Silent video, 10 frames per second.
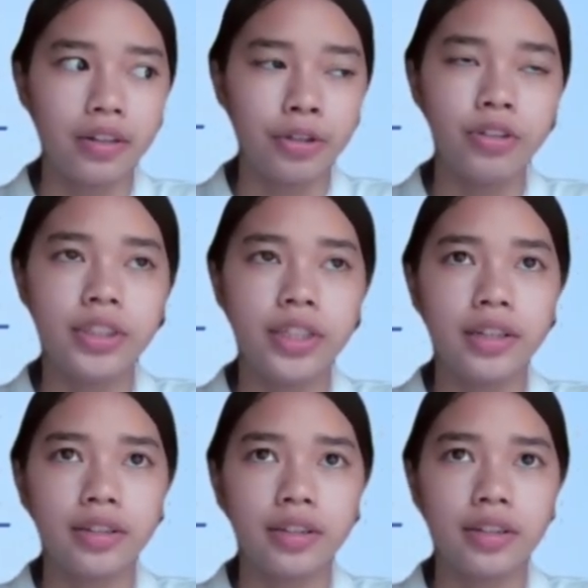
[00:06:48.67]

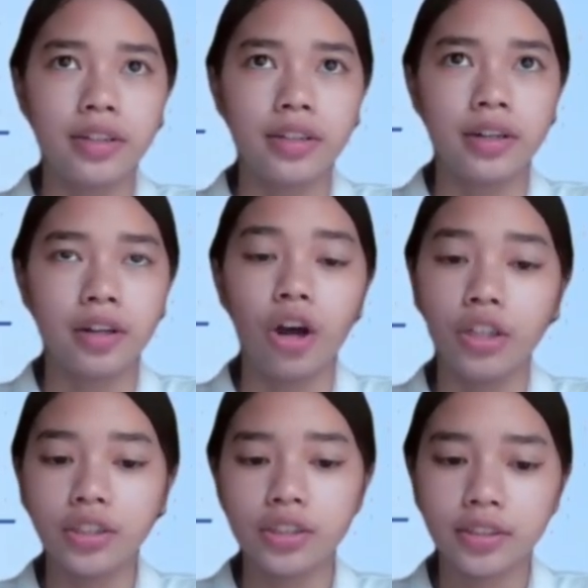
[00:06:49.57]
using the
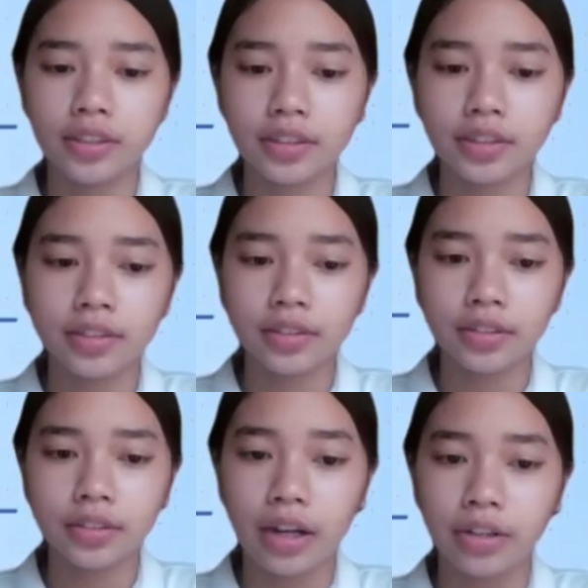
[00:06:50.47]
loss
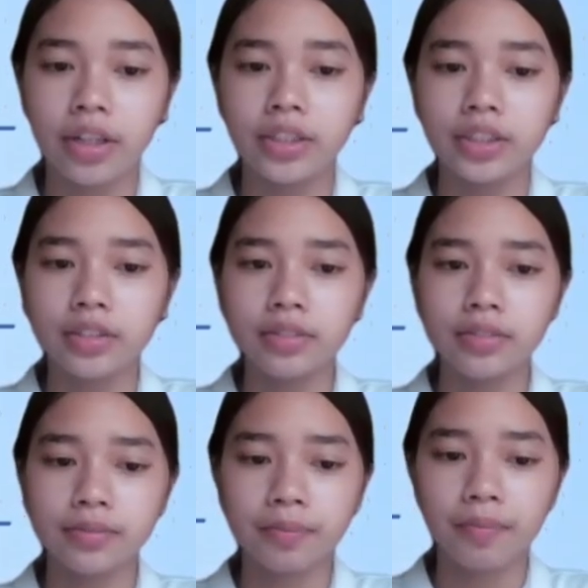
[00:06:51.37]
calculation.
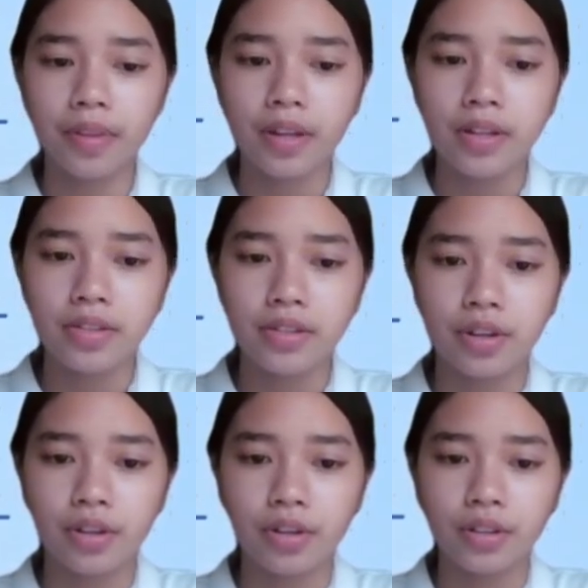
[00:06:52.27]

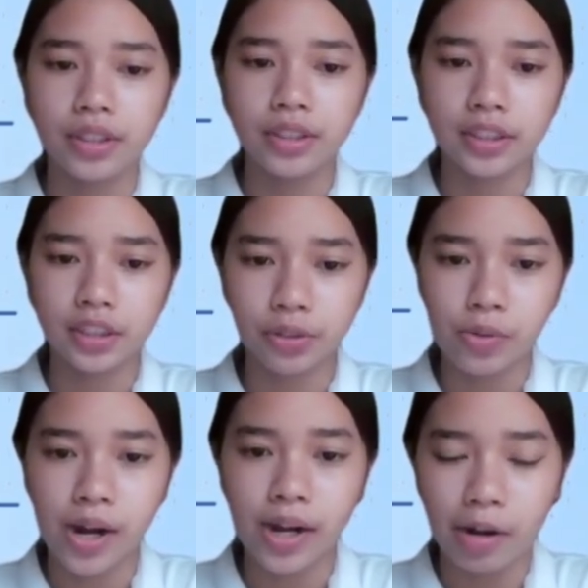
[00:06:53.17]
So this is just the
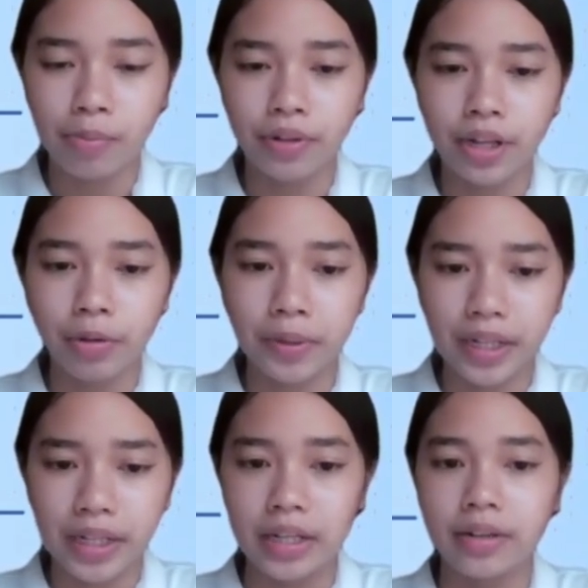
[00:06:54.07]
required output that will be
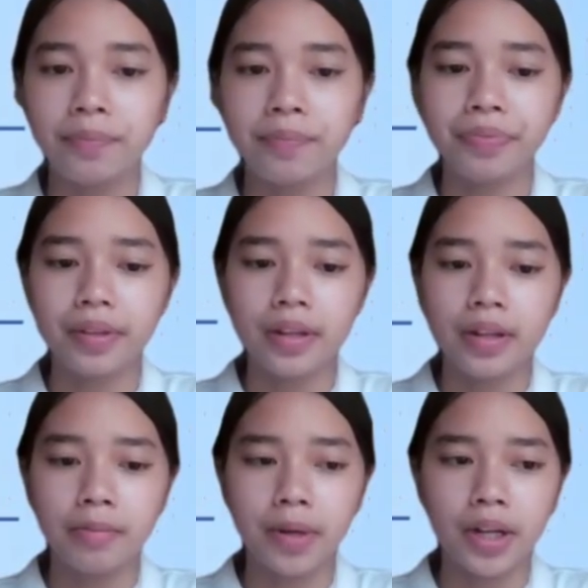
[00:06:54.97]
needed.
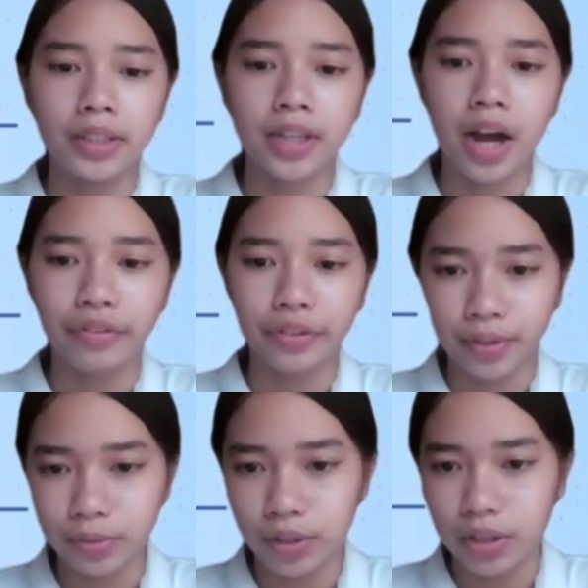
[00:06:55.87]
But
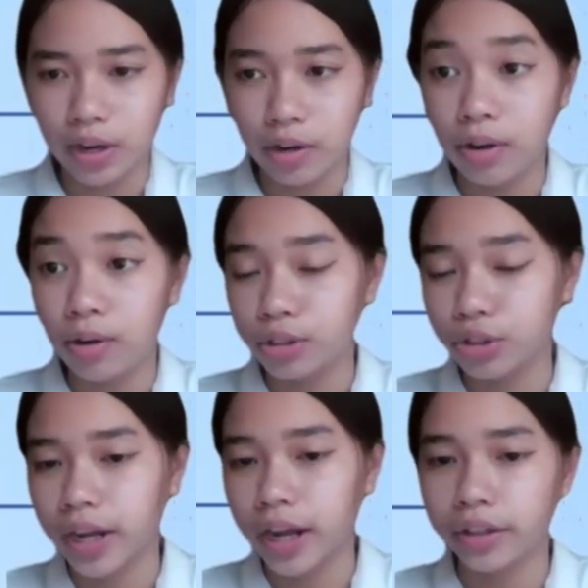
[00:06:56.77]
afterwards, we're gonna
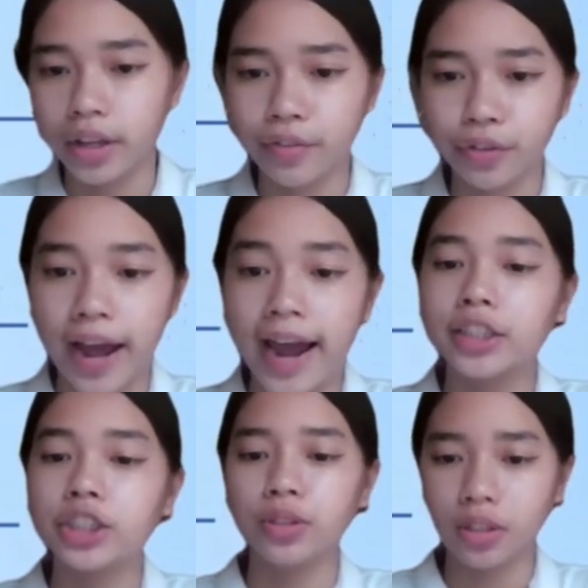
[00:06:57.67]
also calculate for the
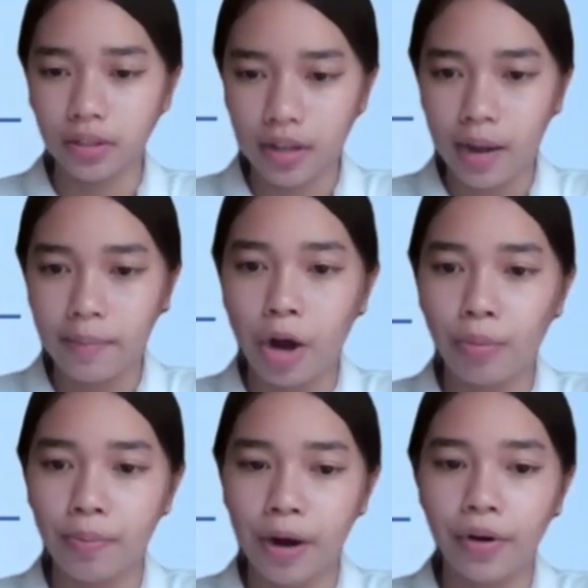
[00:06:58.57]
actual
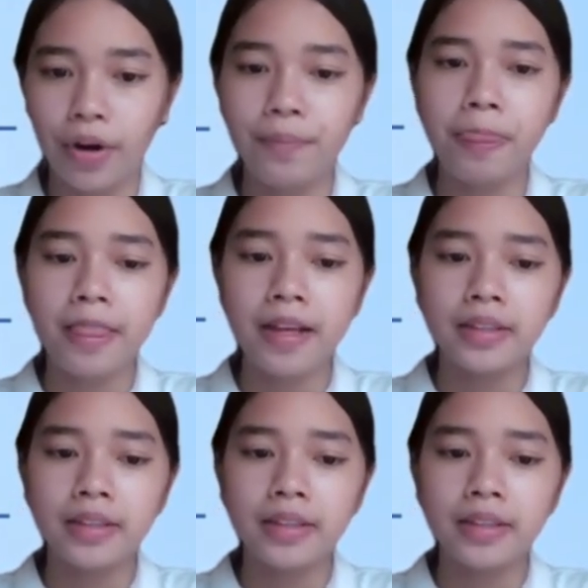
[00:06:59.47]
output power.